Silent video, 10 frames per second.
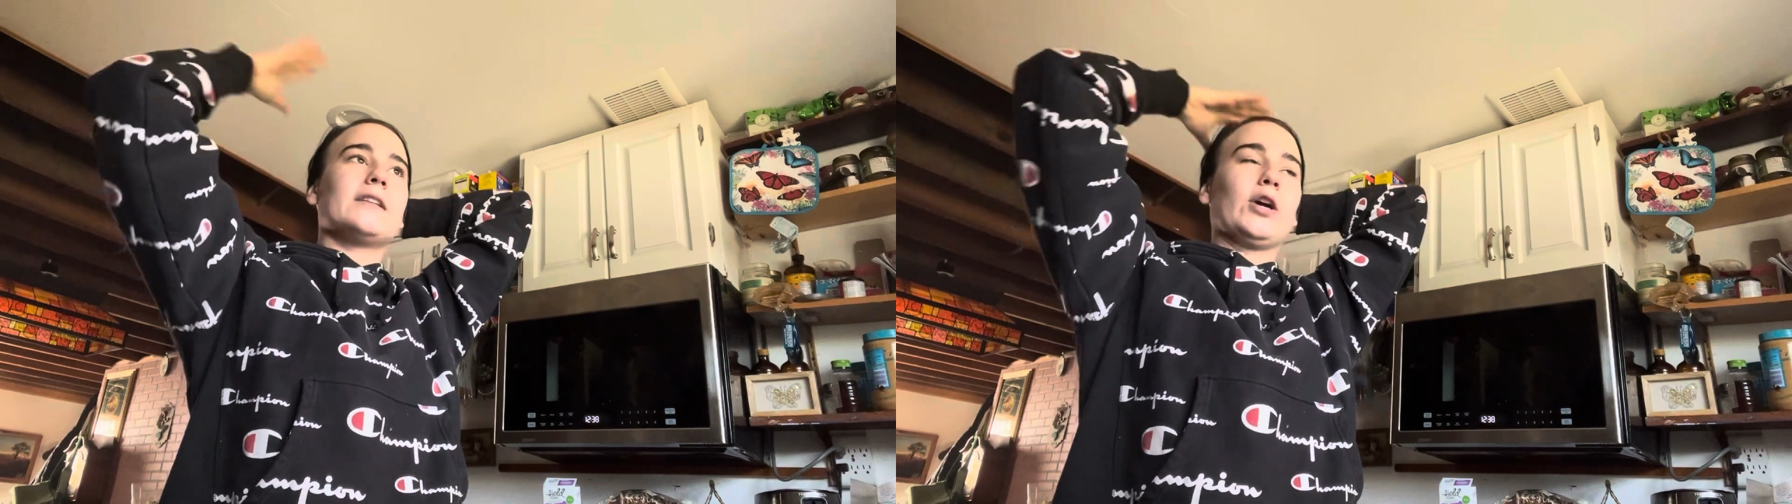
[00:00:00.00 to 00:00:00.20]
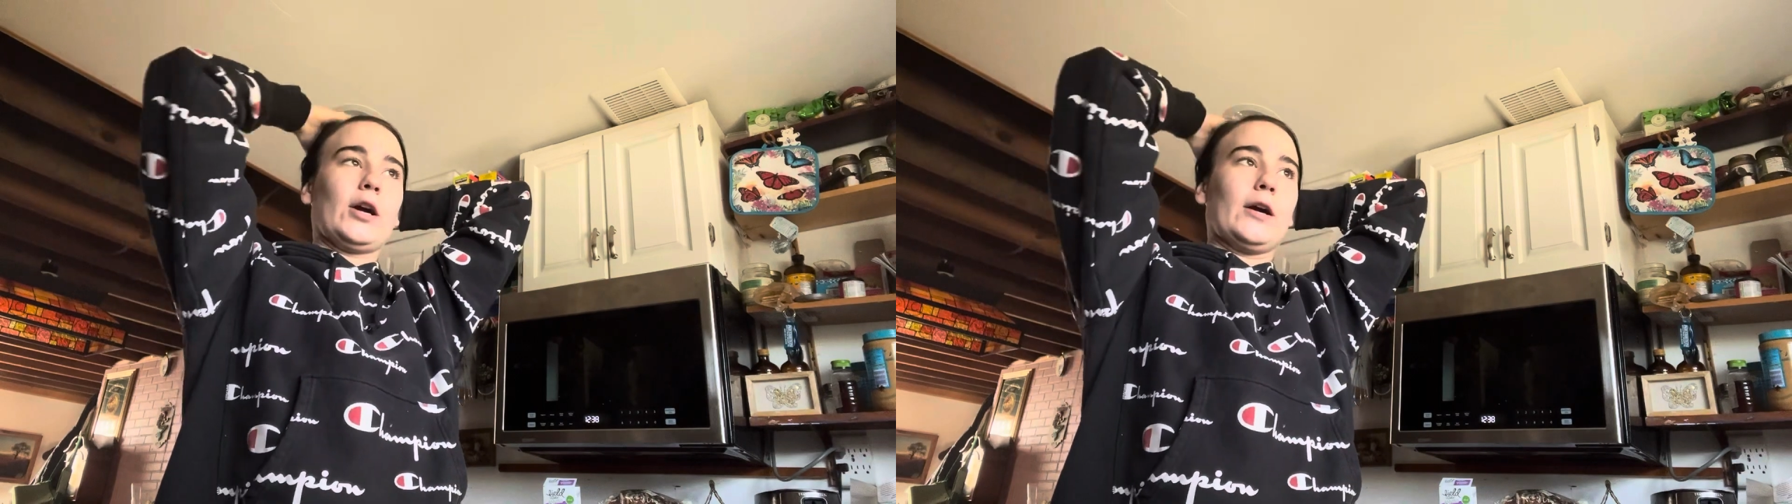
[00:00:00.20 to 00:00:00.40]

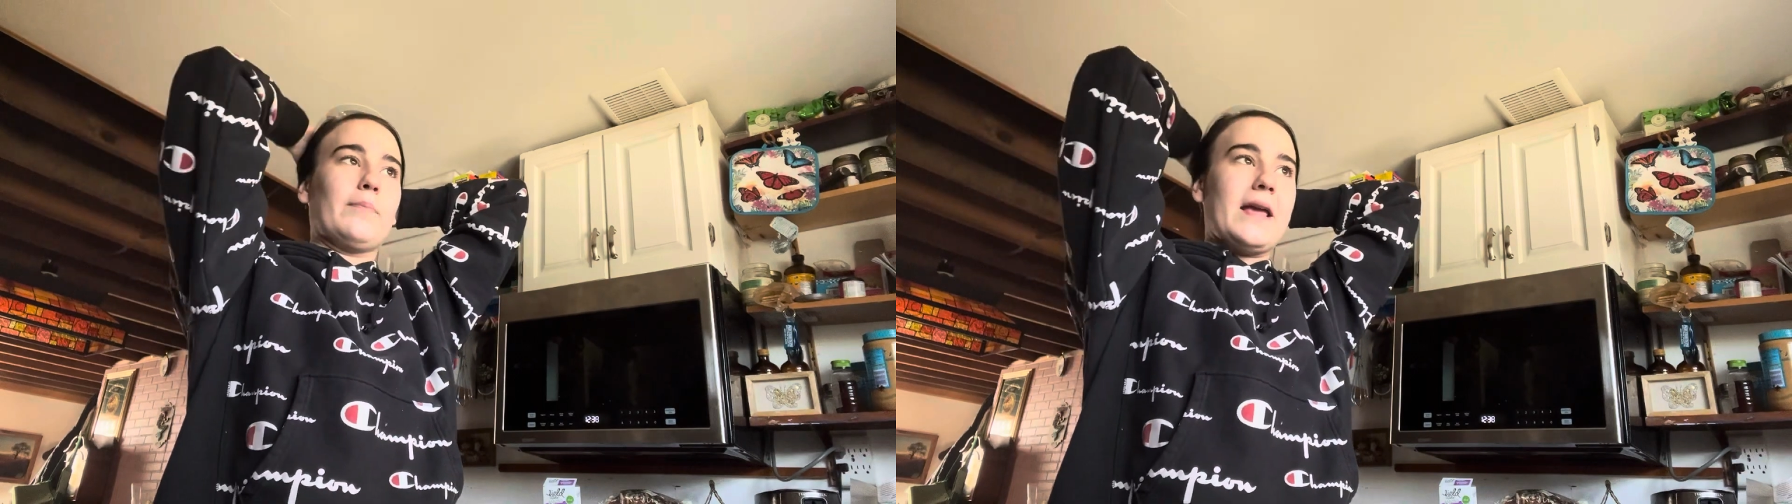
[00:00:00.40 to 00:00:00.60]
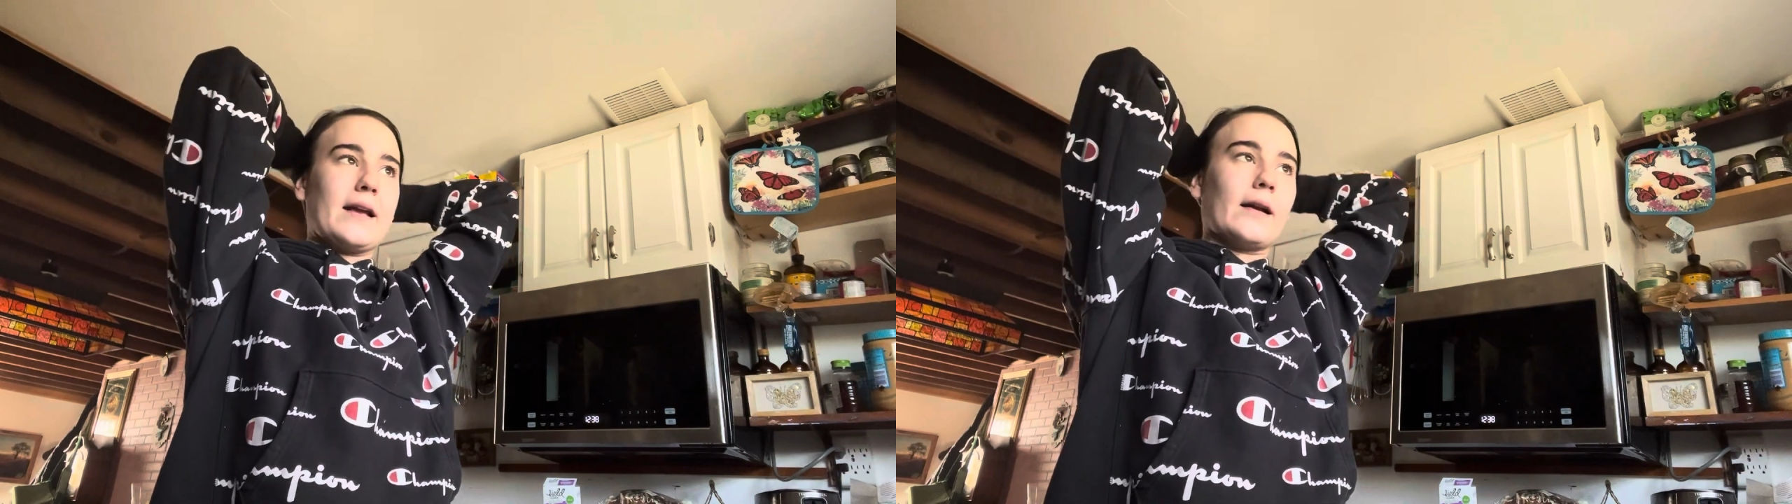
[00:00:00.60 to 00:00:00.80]
her
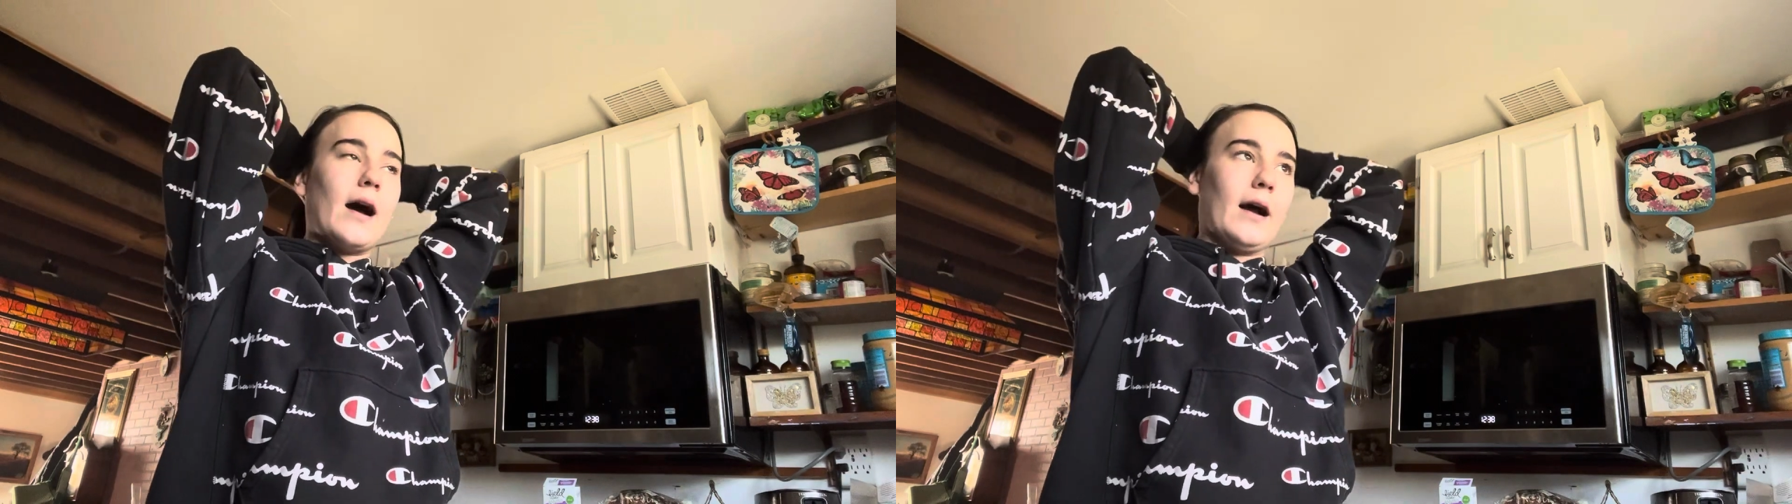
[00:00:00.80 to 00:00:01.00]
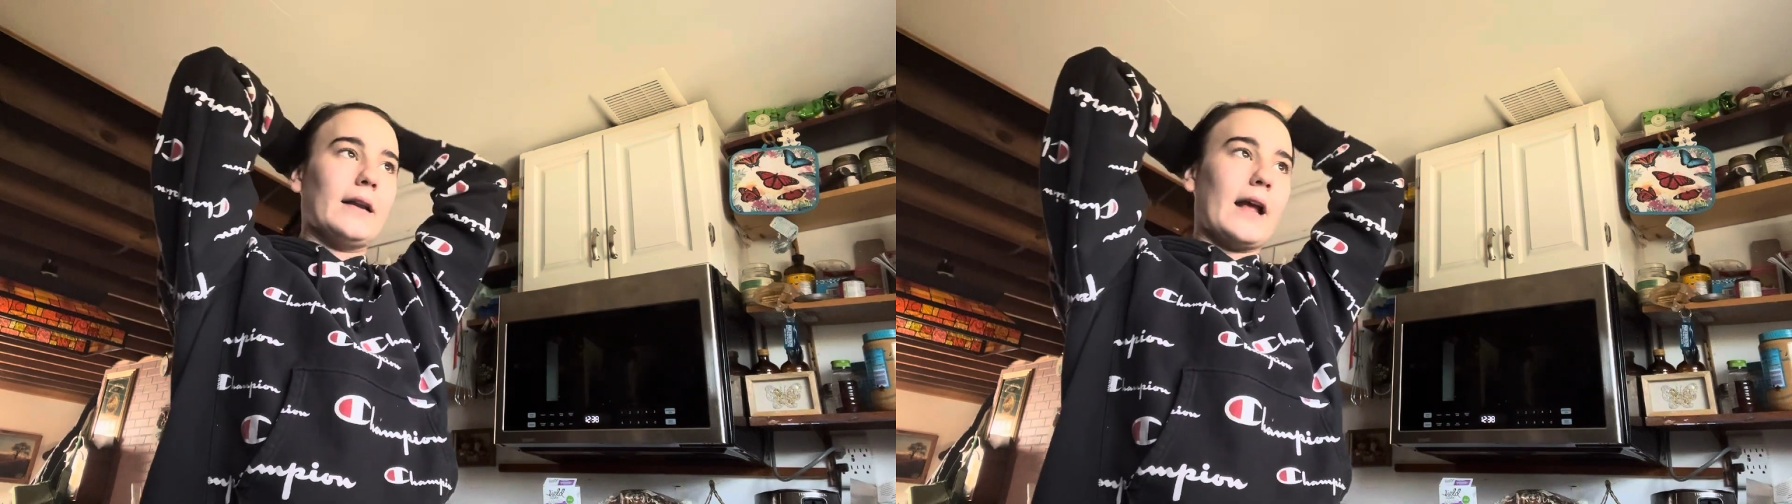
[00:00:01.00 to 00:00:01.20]
being a cunt